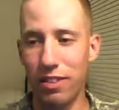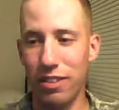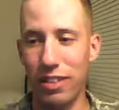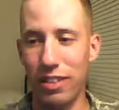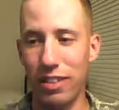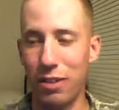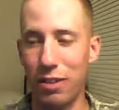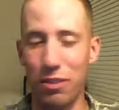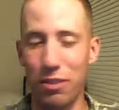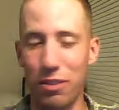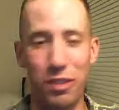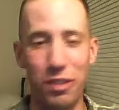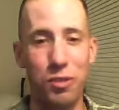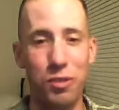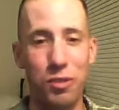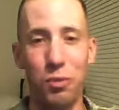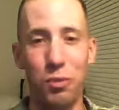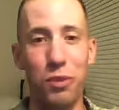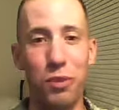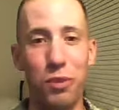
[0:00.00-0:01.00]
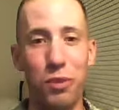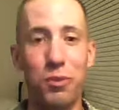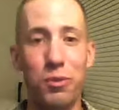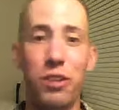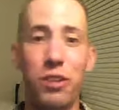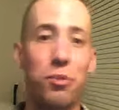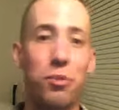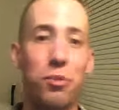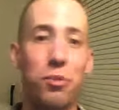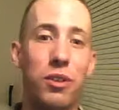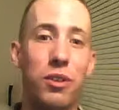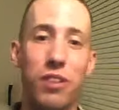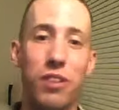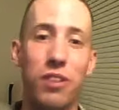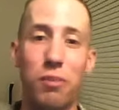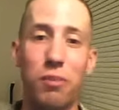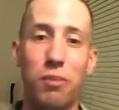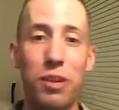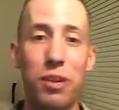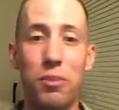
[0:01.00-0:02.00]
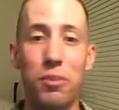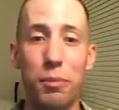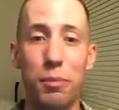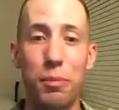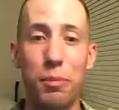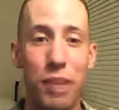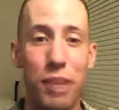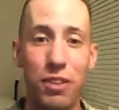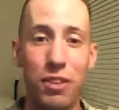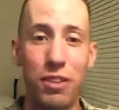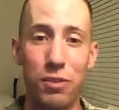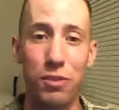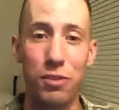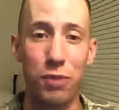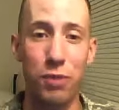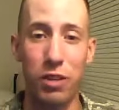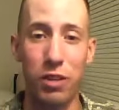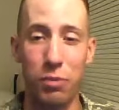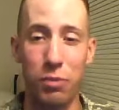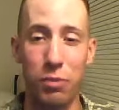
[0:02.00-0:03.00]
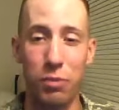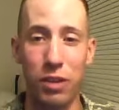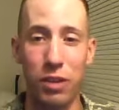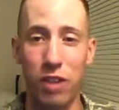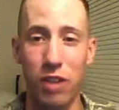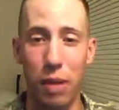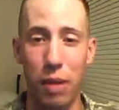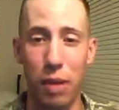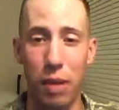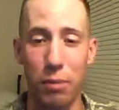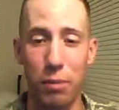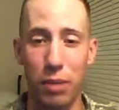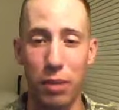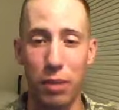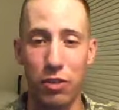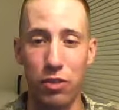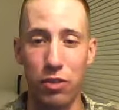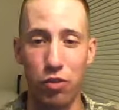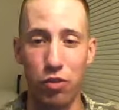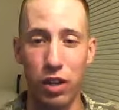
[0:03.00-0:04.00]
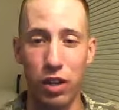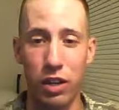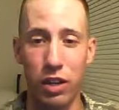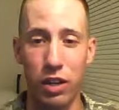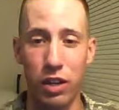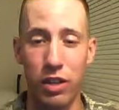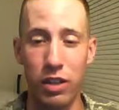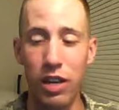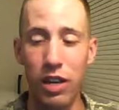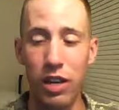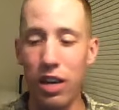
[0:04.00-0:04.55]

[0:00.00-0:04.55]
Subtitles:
it was a wonderful experience. I've made some amazing friends in my time at basic training.